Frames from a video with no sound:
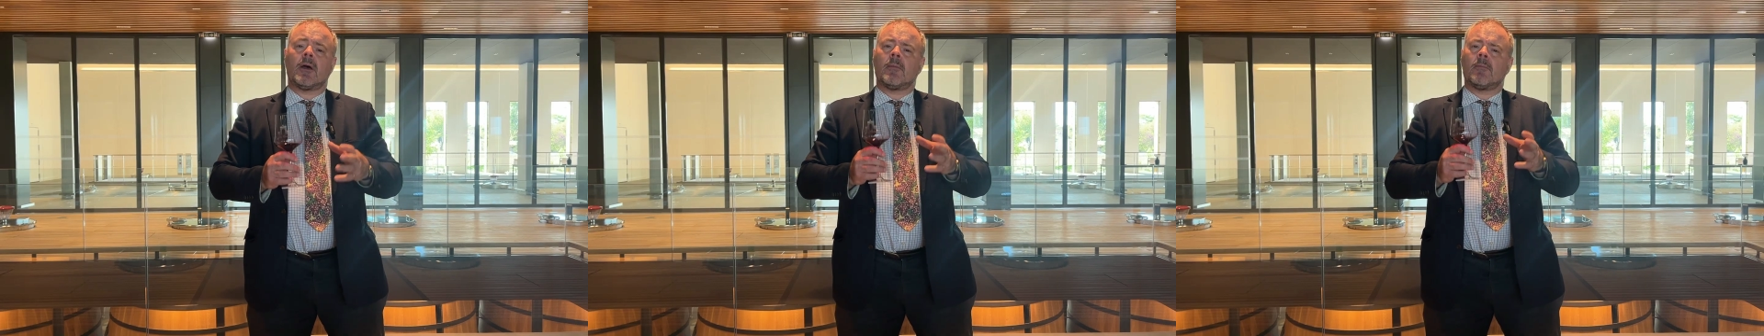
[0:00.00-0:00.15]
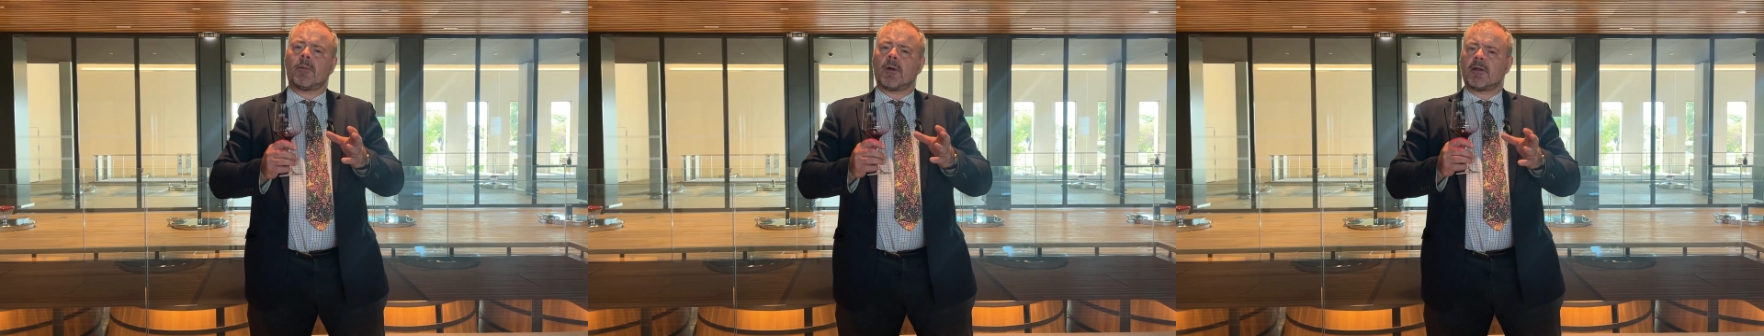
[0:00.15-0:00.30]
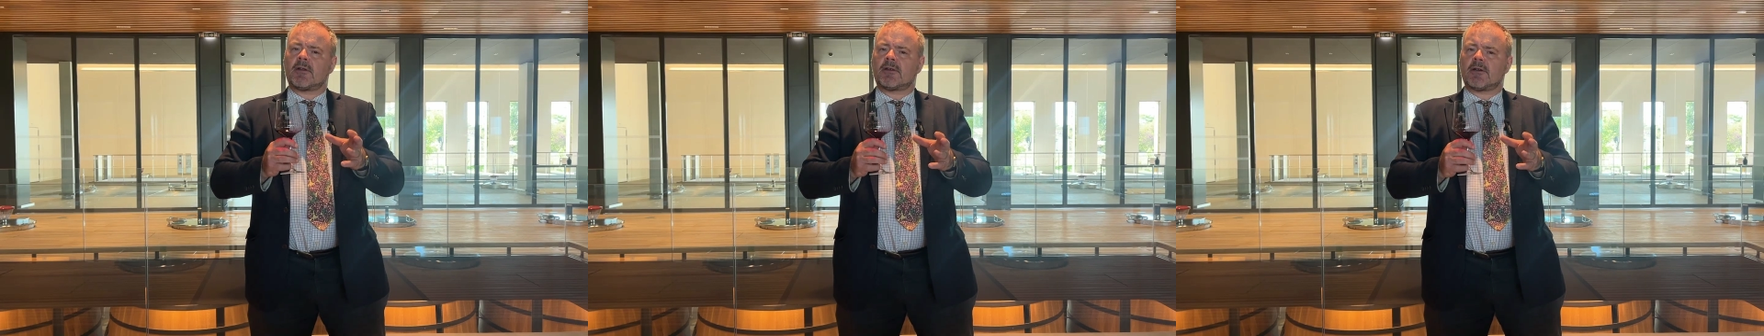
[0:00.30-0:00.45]

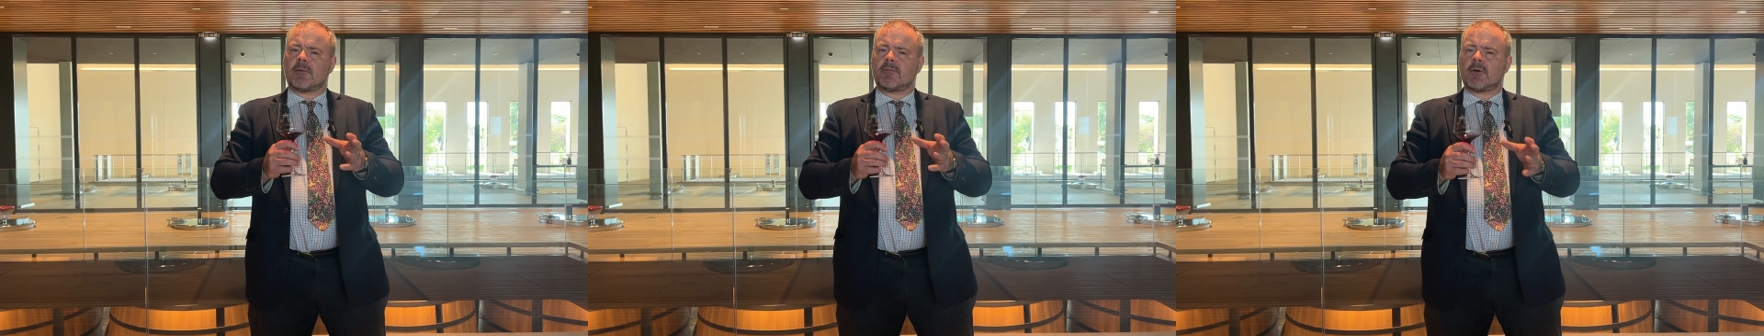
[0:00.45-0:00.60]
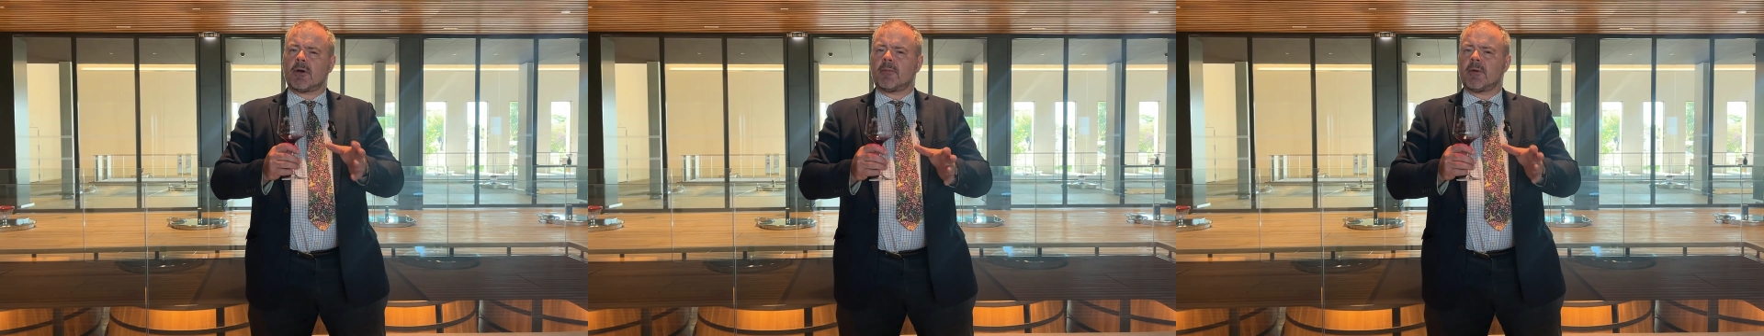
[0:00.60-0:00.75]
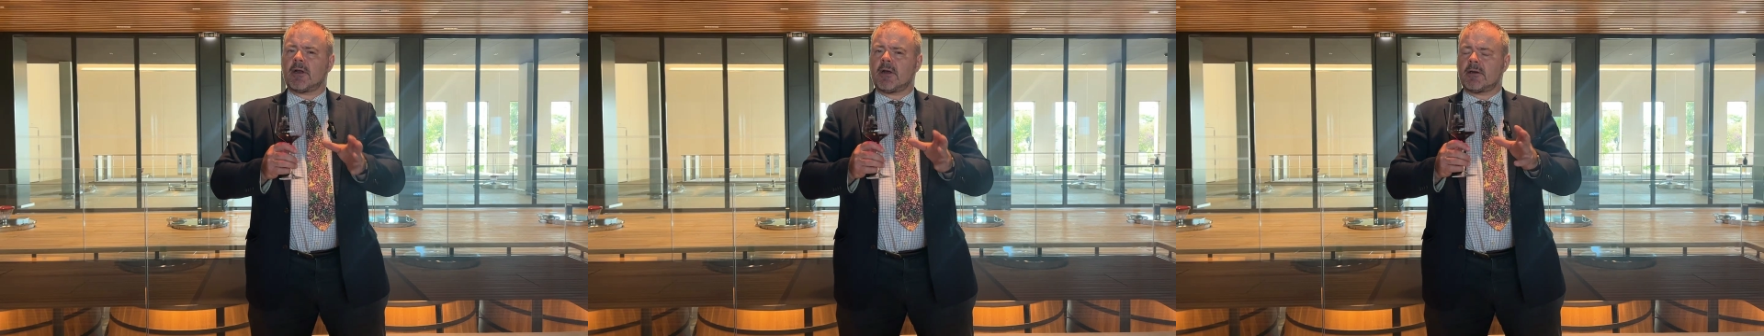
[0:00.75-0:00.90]
but at the same
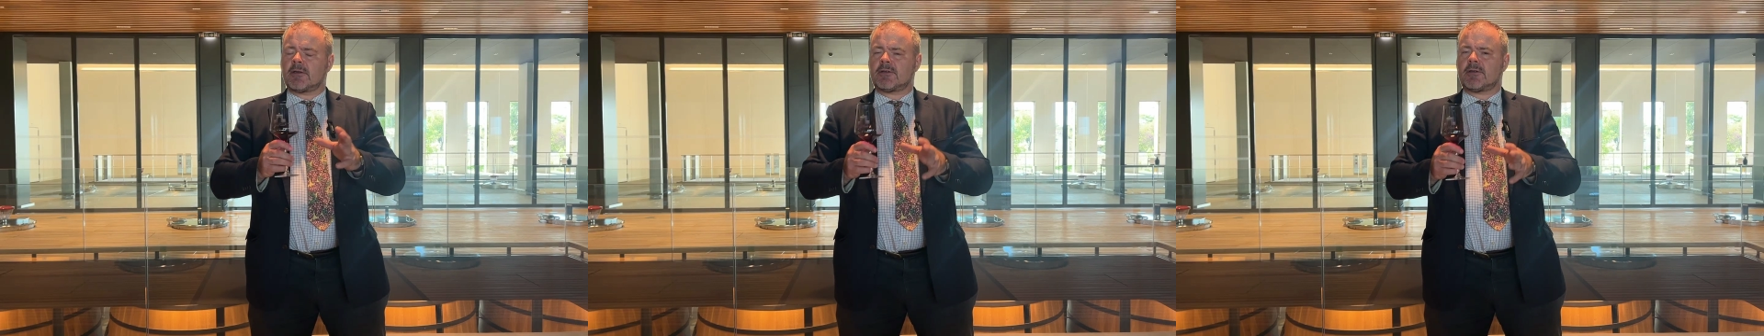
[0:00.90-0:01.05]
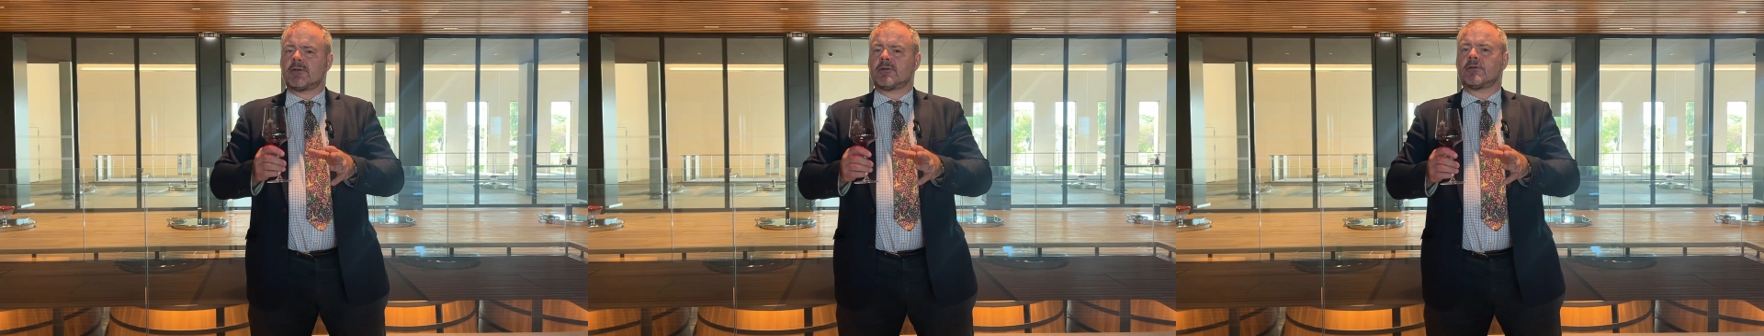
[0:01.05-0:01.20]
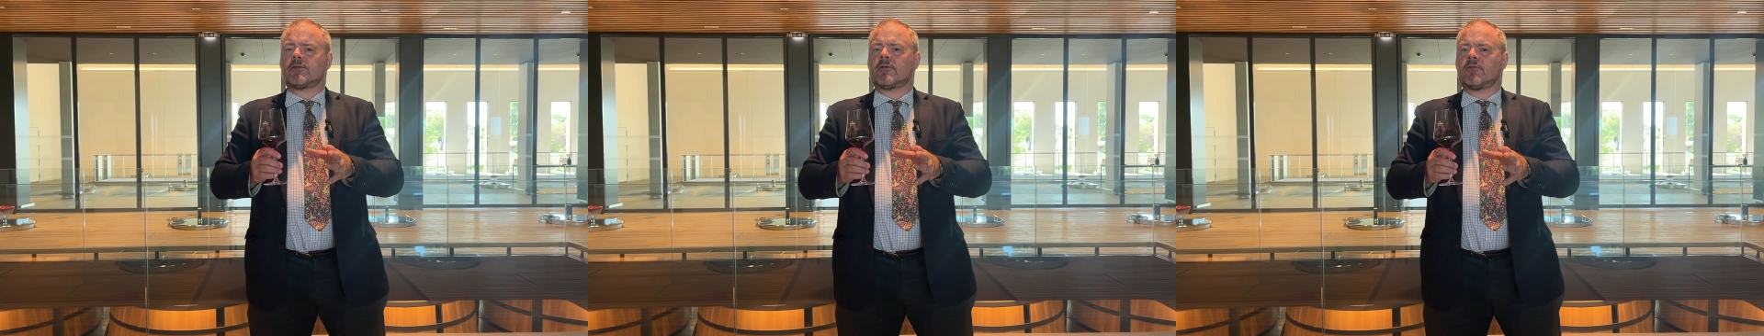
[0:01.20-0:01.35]
time, it is the
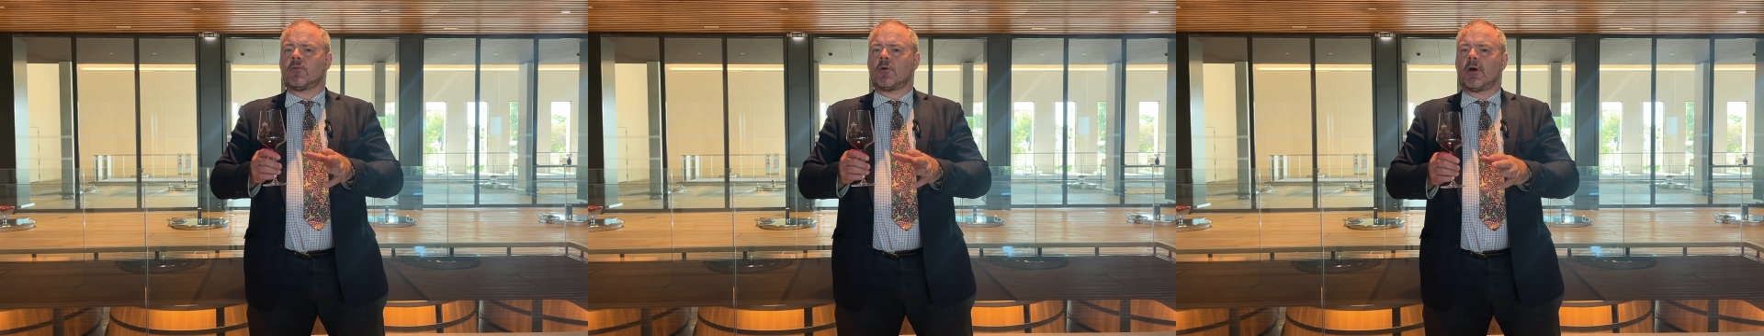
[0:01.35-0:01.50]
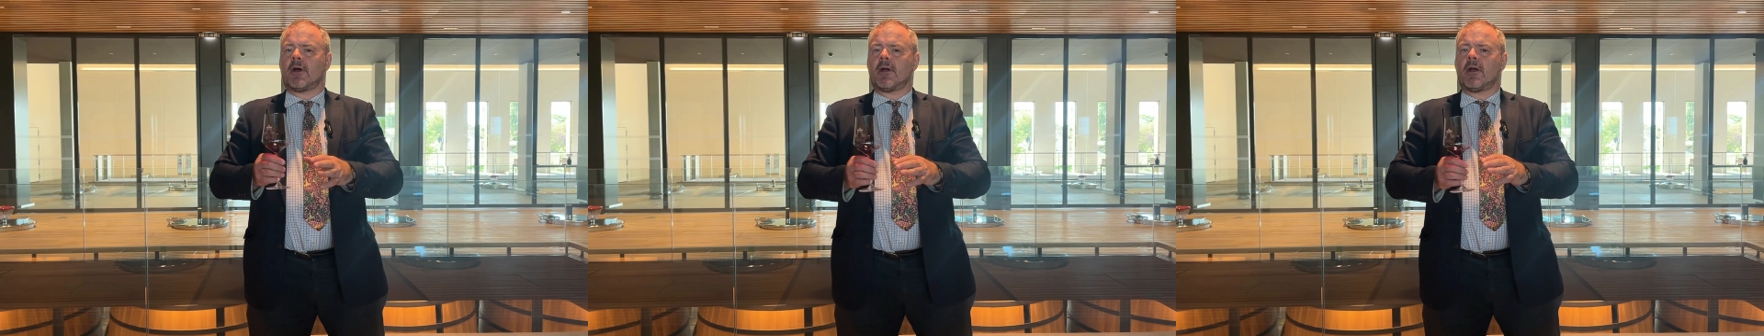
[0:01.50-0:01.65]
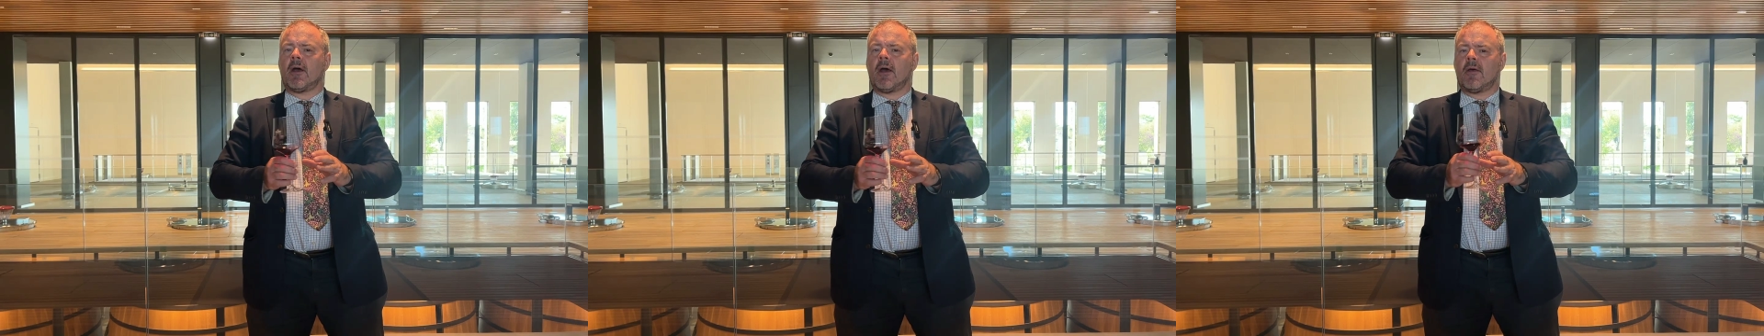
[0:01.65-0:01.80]
sort of
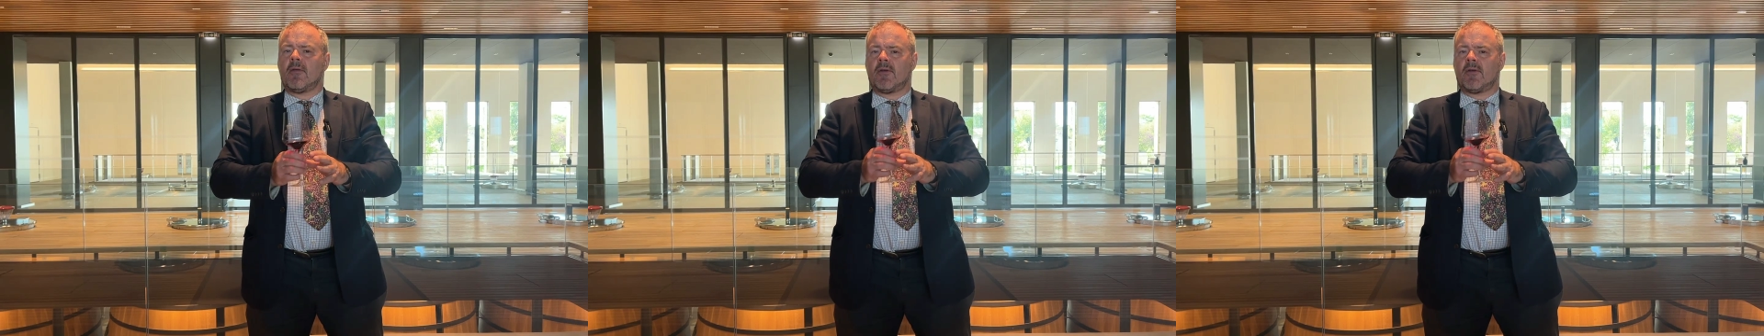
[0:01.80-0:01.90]
wine